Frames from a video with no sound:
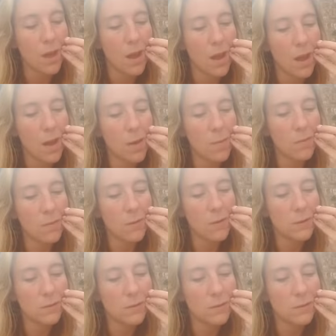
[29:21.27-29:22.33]
the
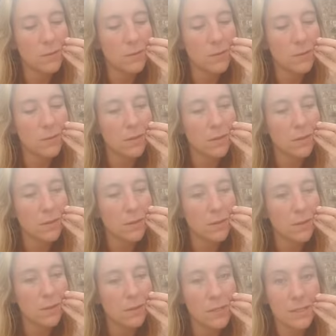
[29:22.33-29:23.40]

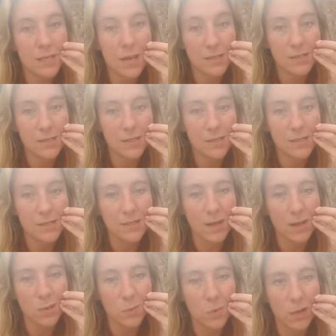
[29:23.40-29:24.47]
Tuscan
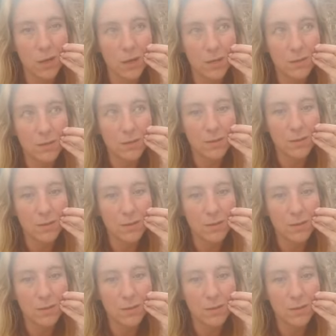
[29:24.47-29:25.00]
Sun one.